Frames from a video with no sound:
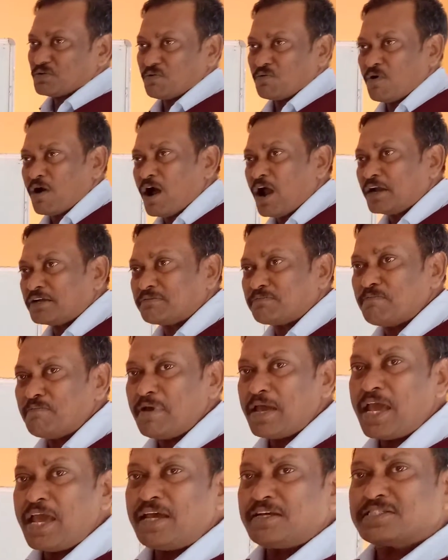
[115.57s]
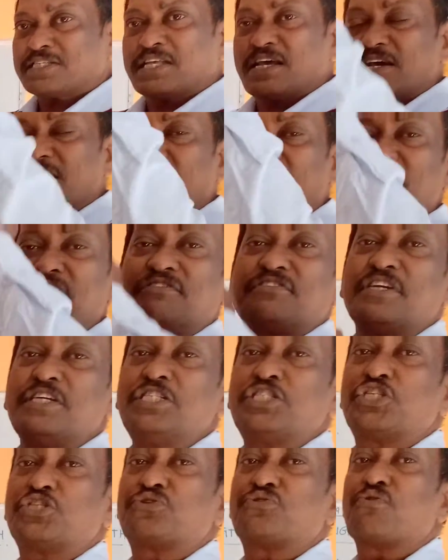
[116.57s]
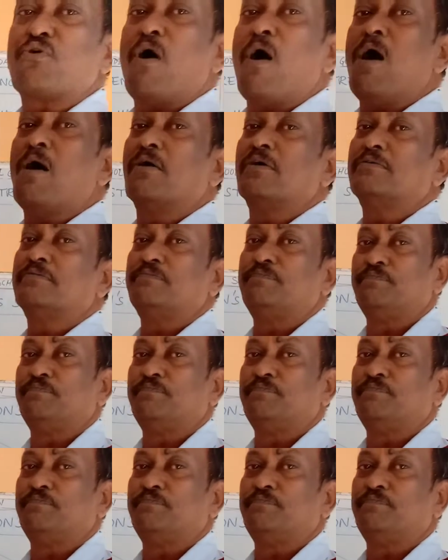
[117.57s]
what makes a country strong?